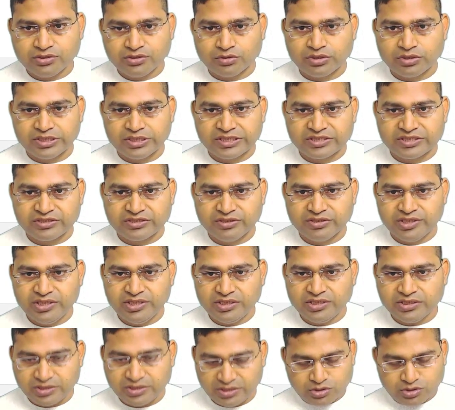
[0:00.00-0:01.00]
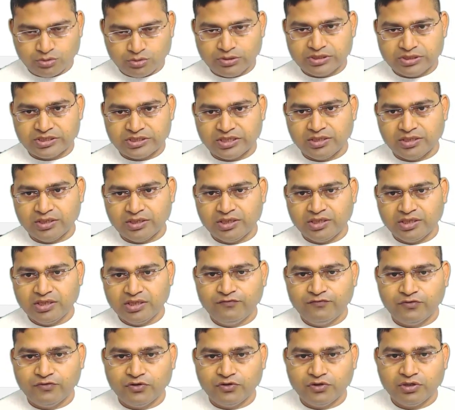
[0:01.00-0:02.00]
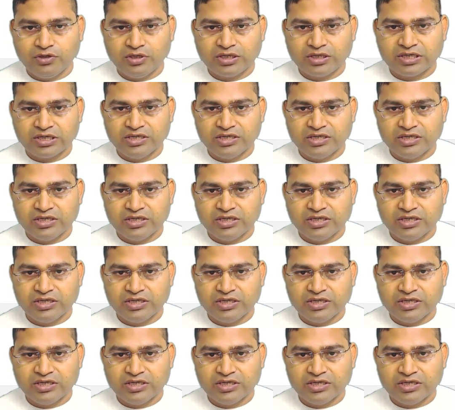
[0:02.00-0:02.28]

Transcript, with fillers: So dictionaries, so we'll say for